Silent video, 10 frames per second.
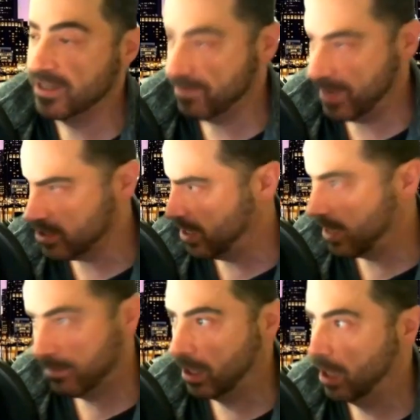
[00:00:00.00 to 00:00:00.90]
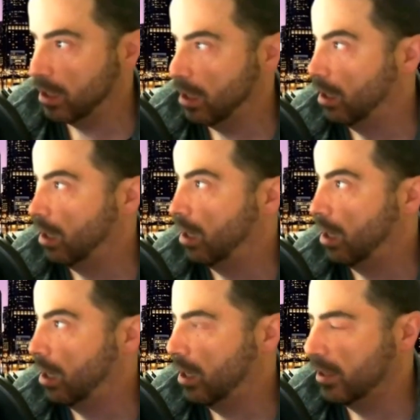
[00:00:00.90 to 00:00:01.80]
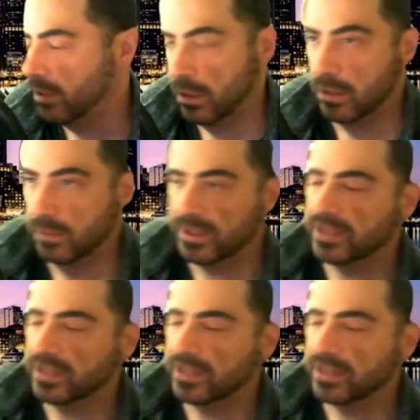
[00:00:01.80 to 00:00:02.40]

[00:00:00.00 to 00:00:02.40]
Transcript: especially, I'd be like, I don't know. But